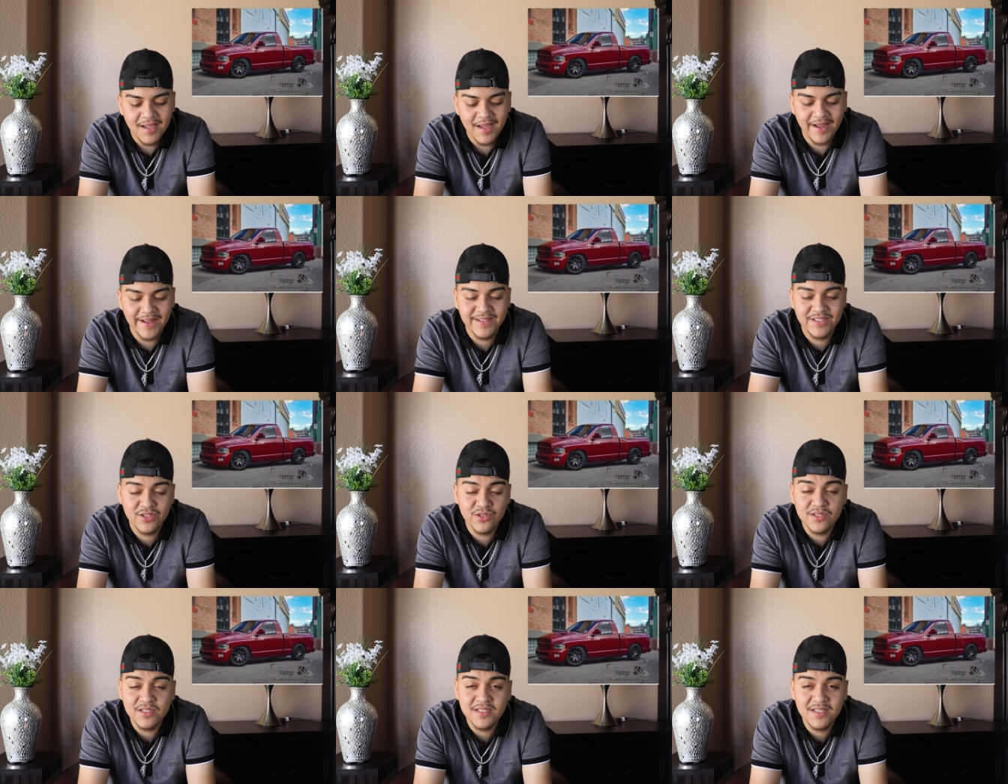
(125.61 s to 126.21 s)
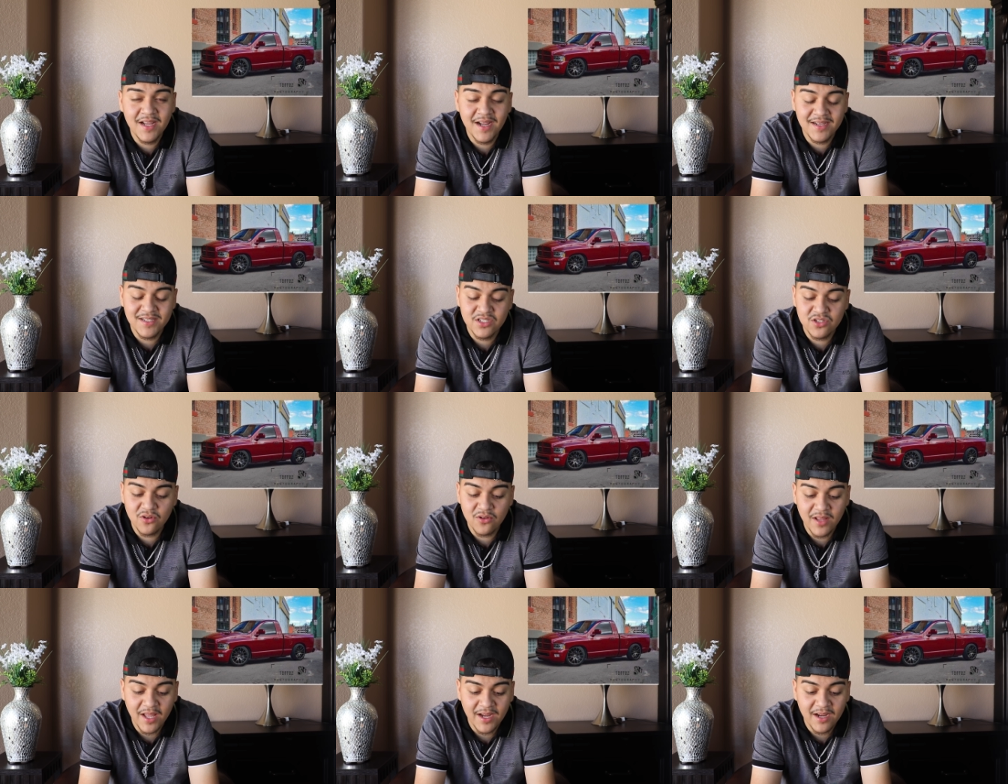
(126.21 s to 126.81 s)
And to this day, I
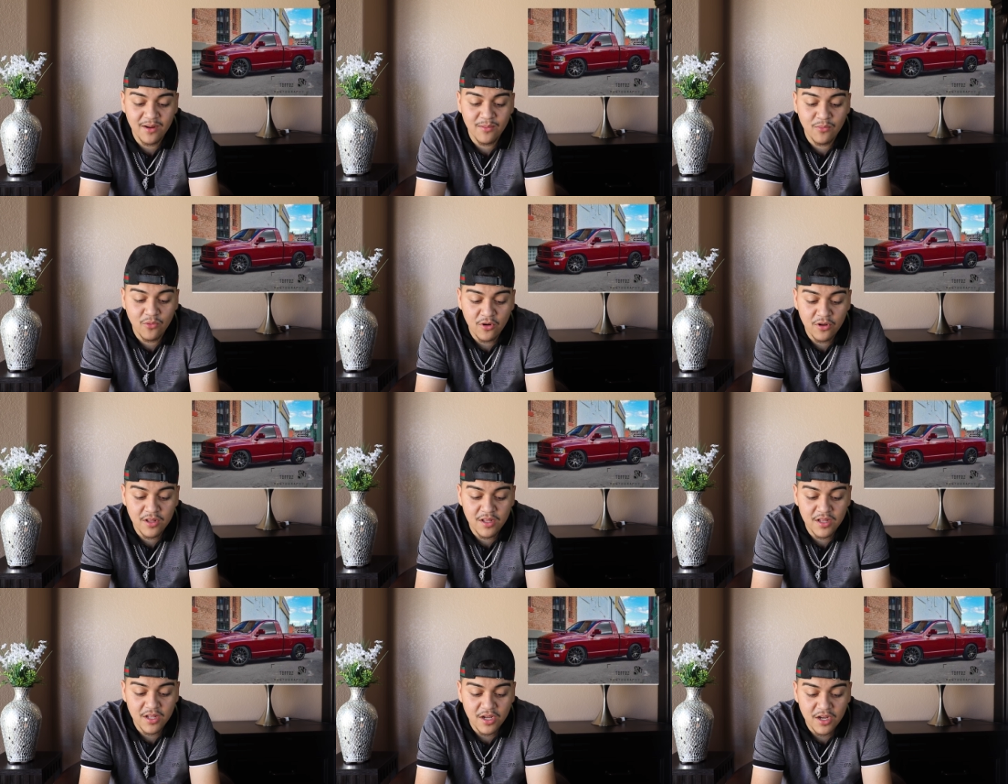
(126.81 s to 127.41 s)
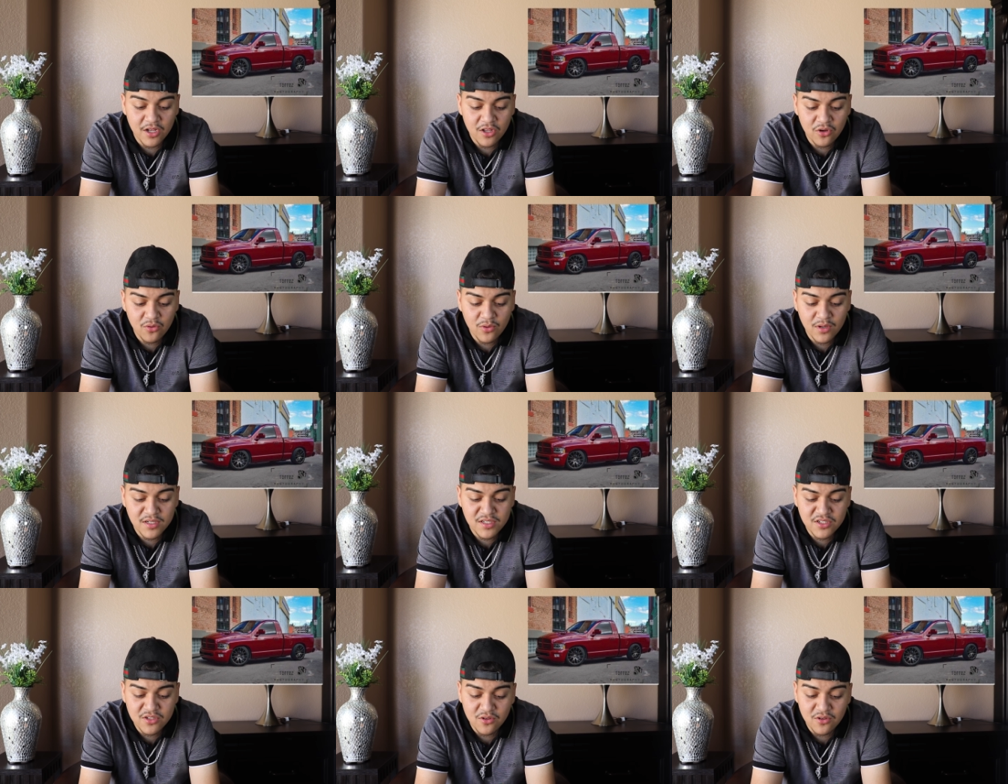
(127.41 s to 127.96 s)
still like them more than the other ones.